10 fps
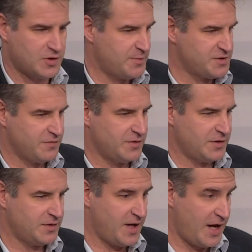terms of
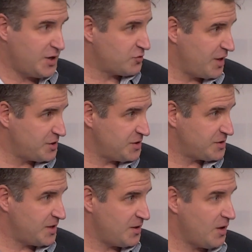the age
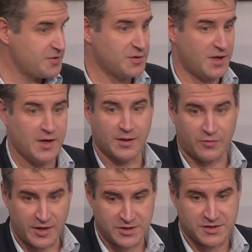ranges and also the income
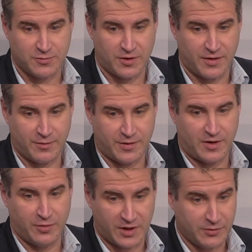ranges where they're
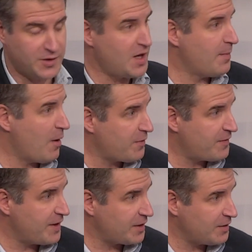applicable and the amount that
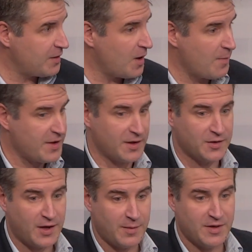they can
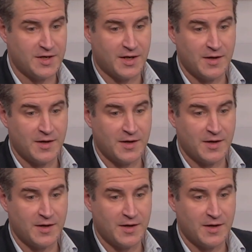claim.